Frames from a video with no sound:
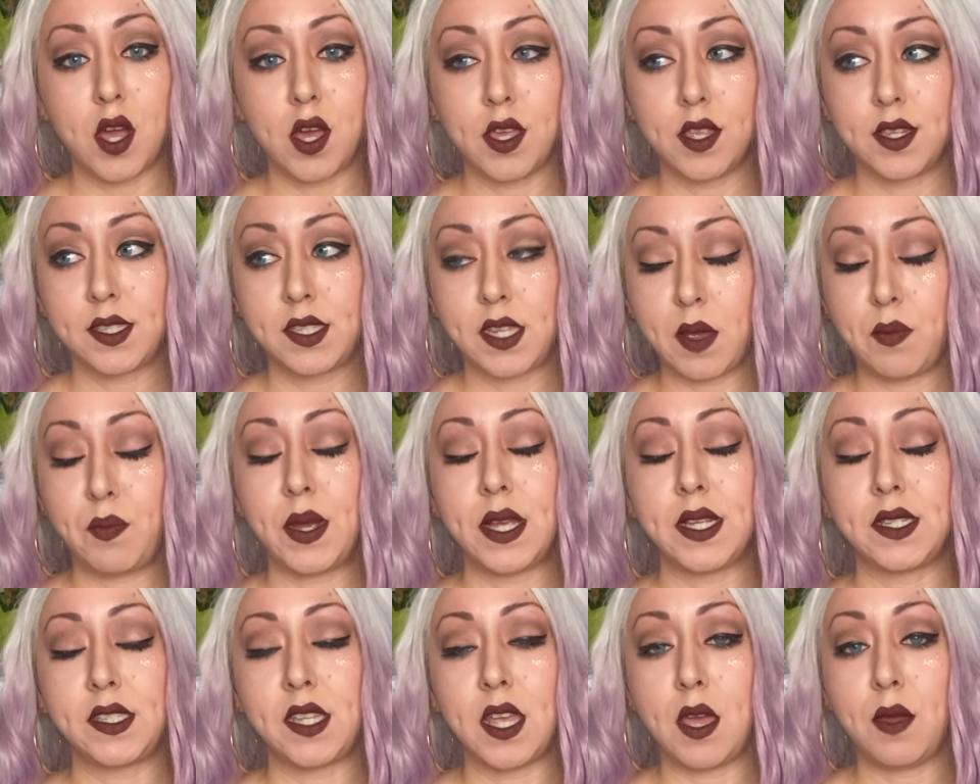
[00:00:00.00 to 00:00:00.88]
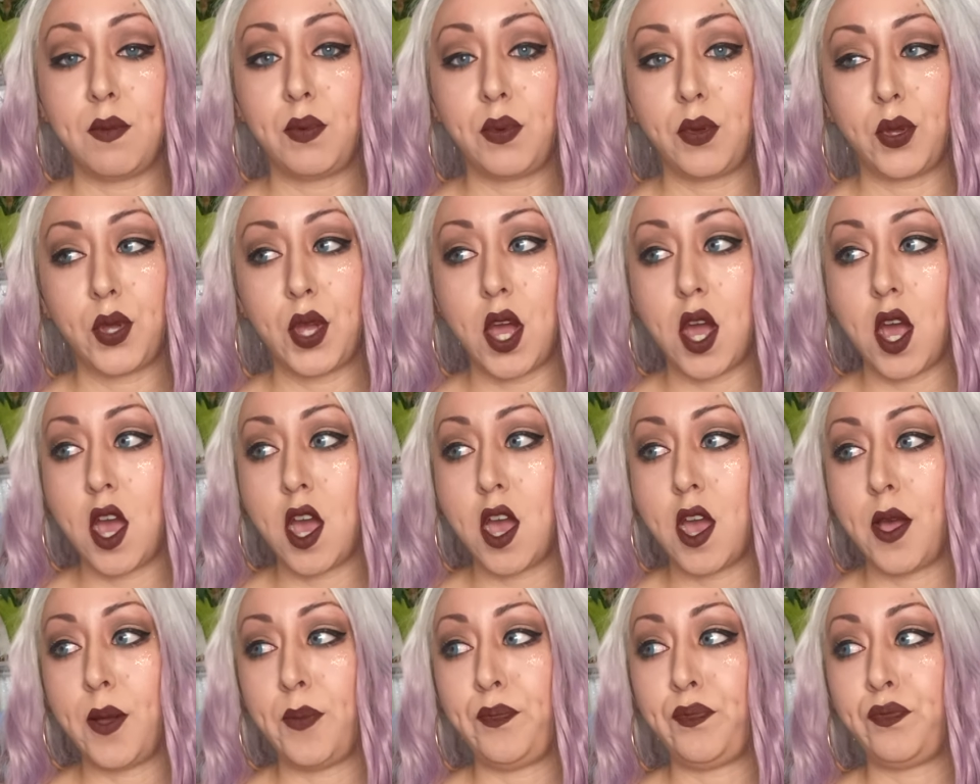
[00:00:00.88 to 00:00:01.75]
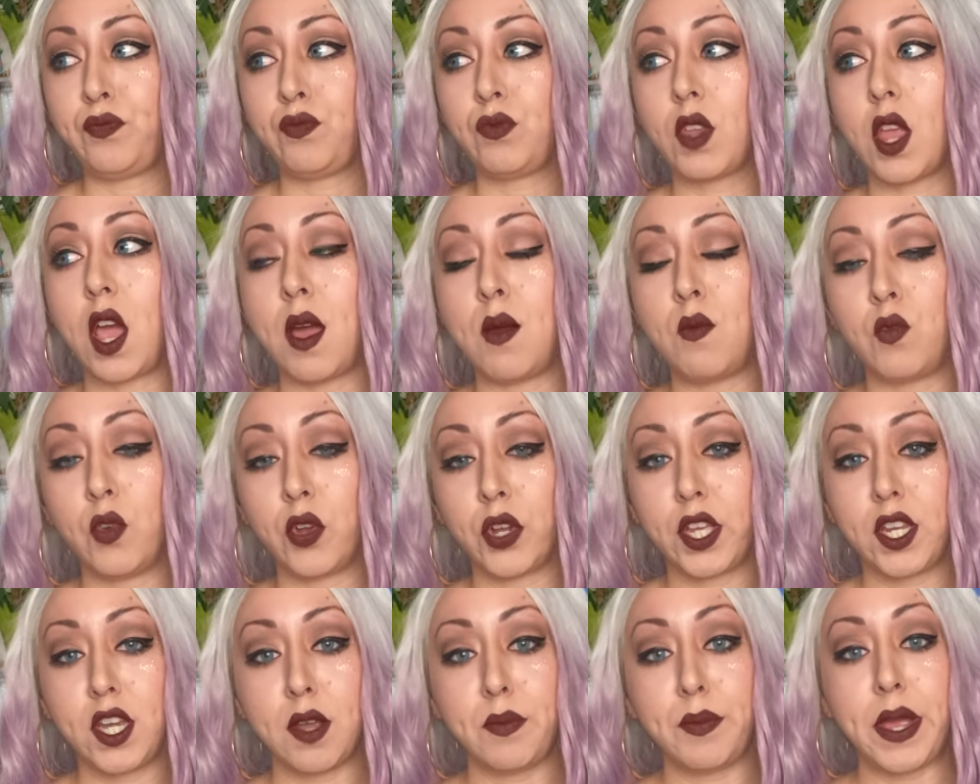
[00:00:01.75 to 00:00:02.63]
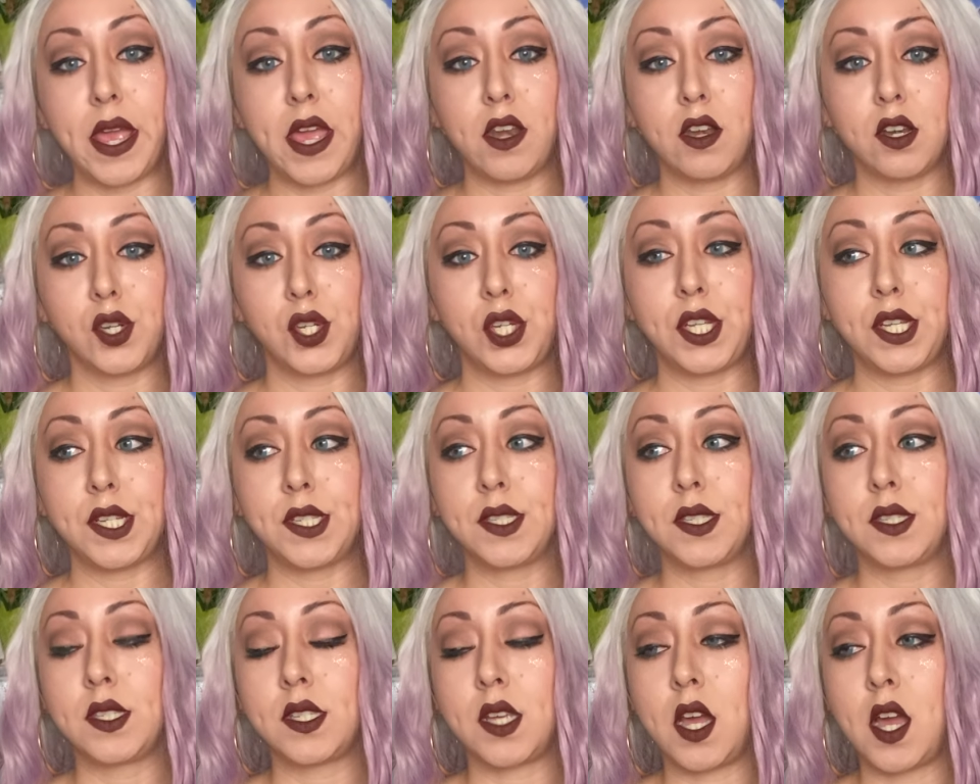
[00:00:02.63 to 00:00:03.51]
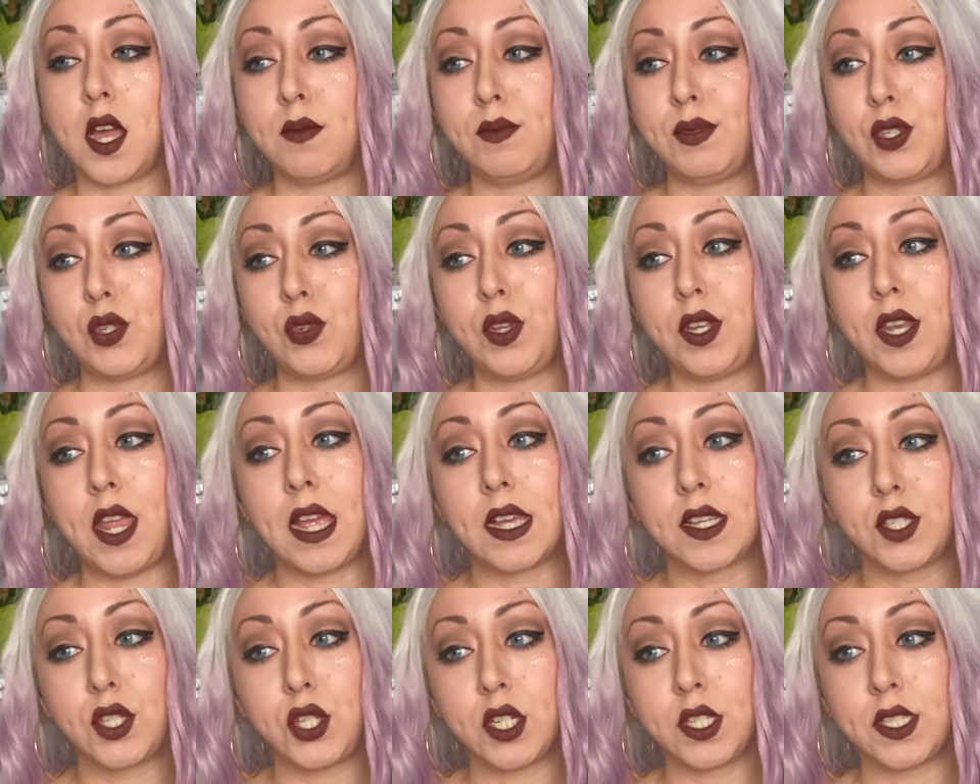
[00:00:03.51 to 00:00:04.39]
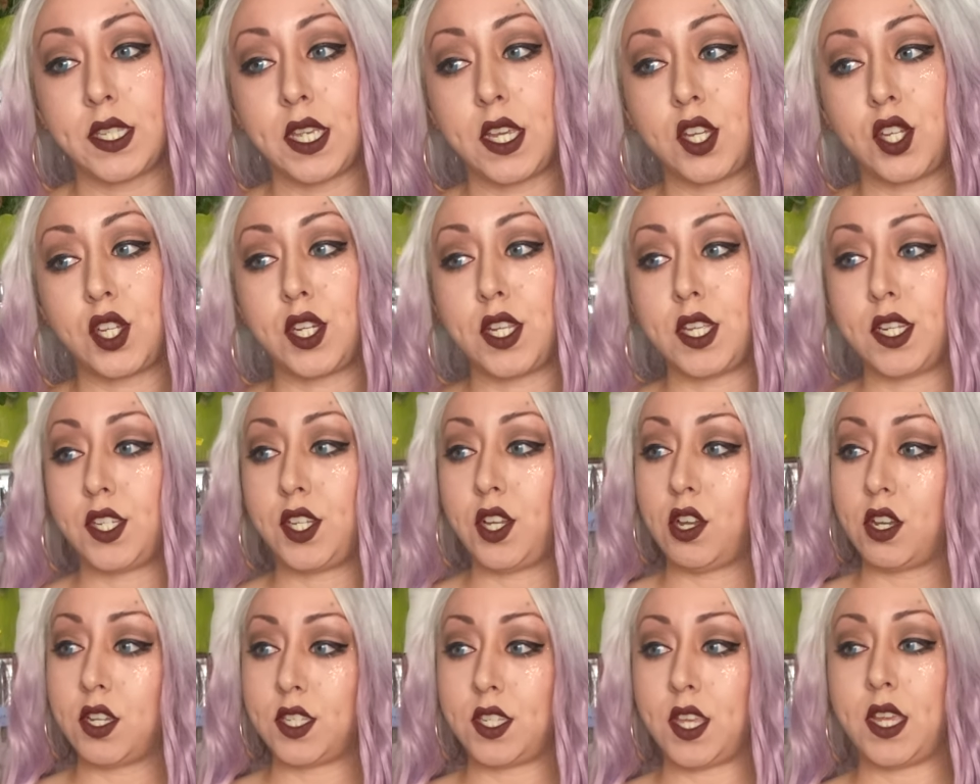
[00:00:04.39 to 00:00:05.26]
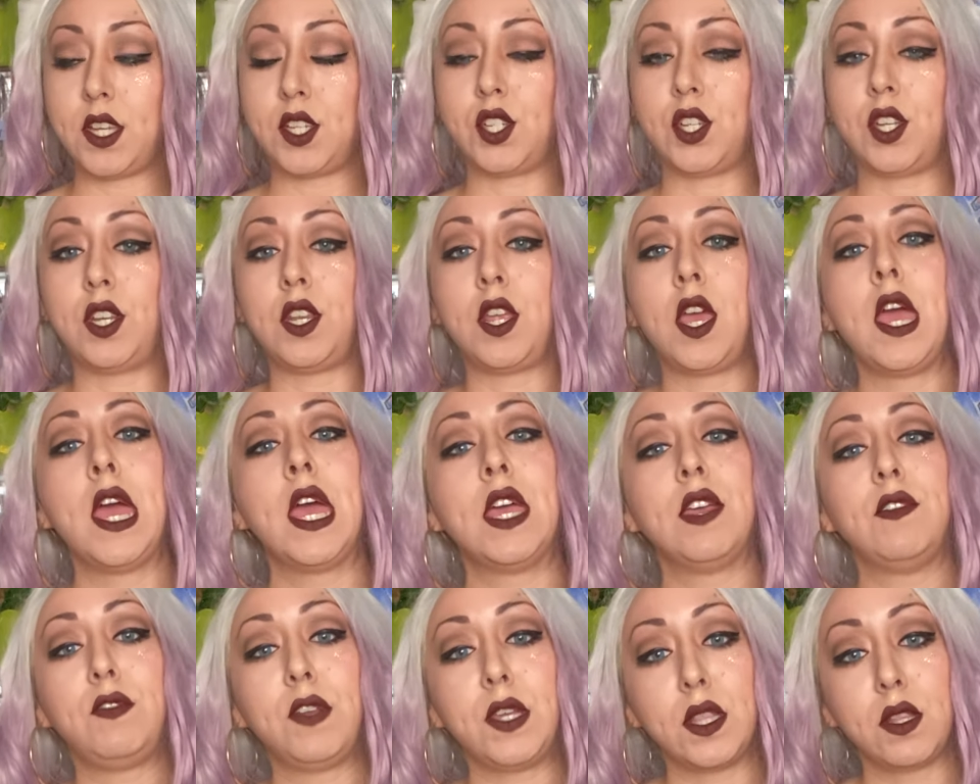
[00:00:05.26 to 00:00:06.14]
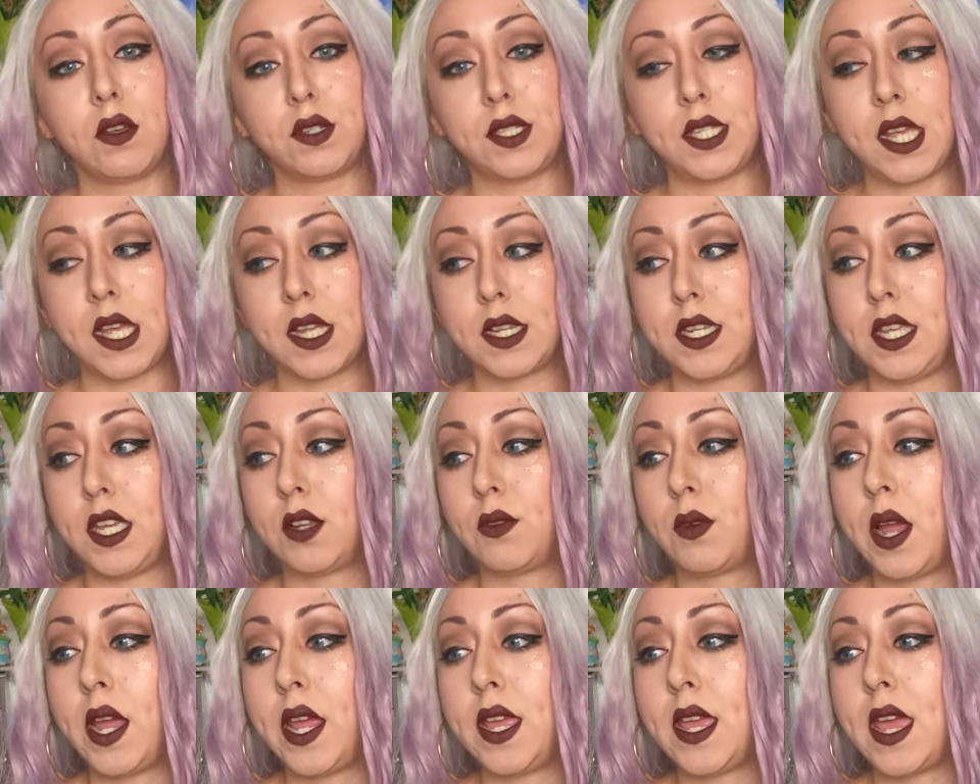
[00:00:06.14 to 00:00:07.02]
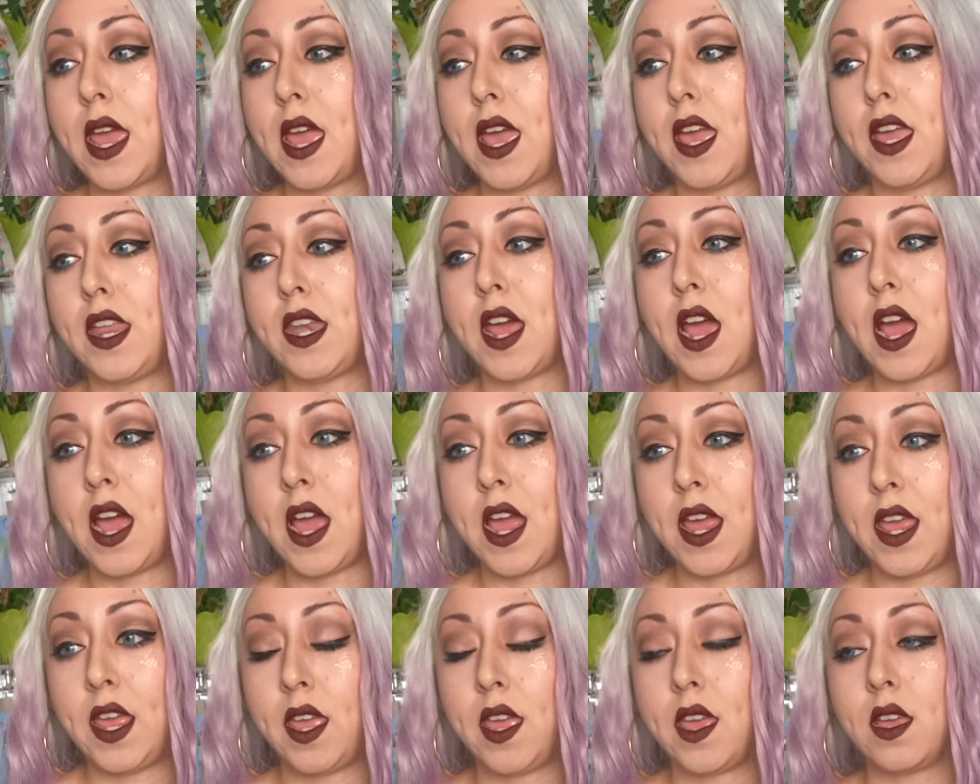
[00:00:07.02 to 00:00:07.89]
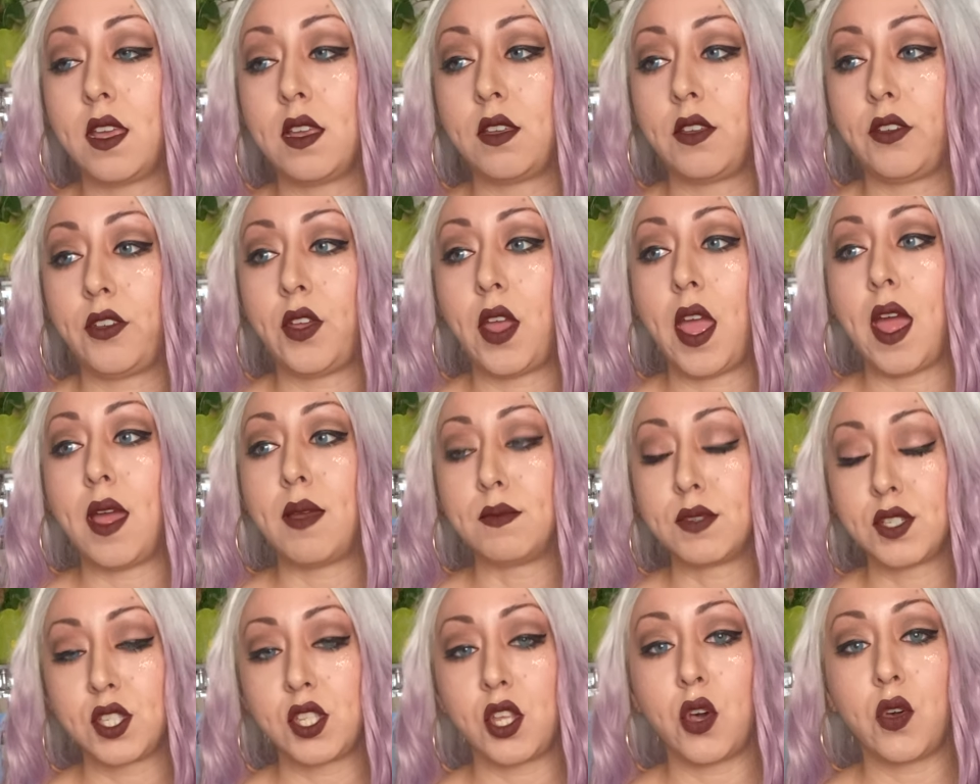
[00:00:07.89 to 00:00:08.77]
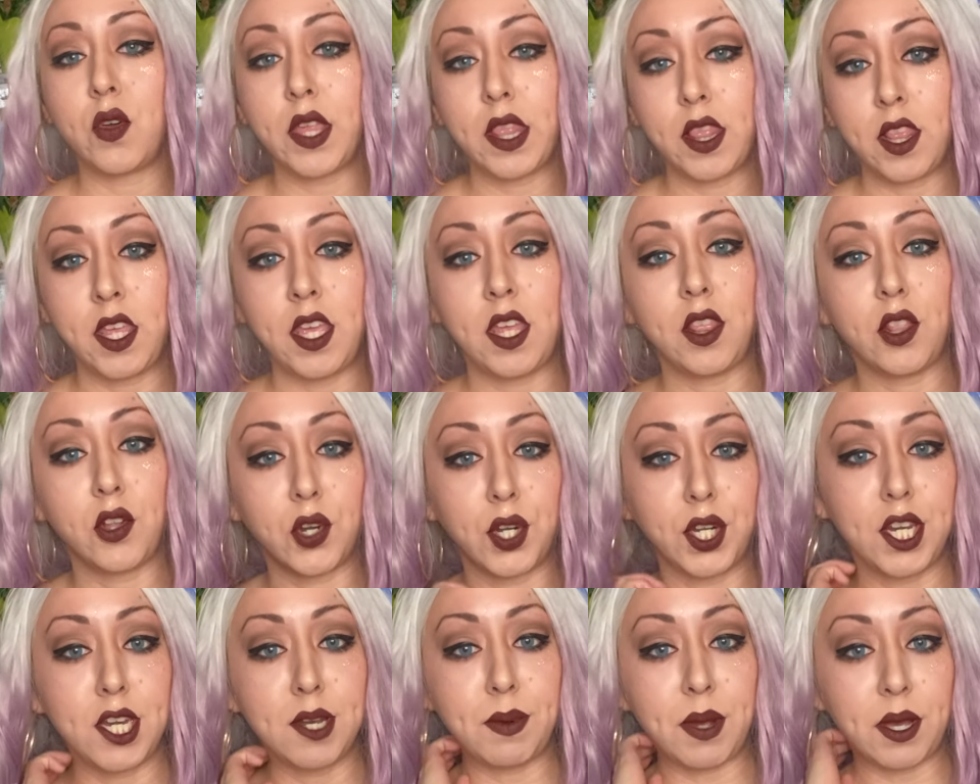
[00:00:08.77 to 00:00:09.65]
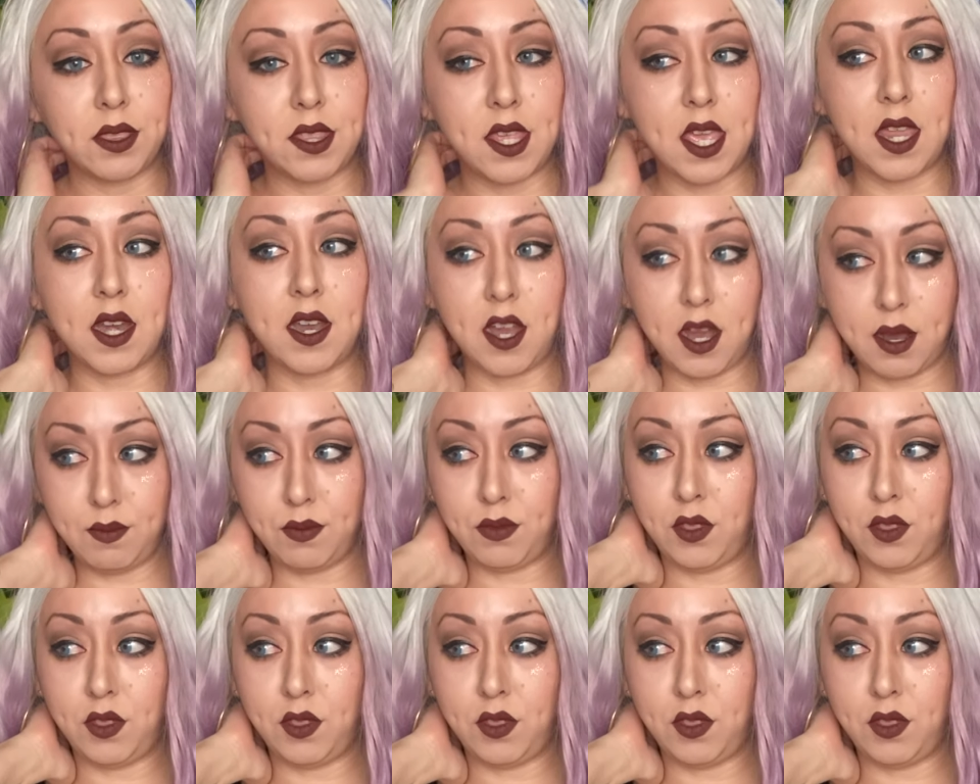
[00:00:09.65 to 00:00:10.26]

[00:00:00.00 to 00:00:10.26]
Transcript: step by step, I'm working on my energies, I'm doing exteriorization, interiorization, velo technique, right? And I'm slowly learning about Theta.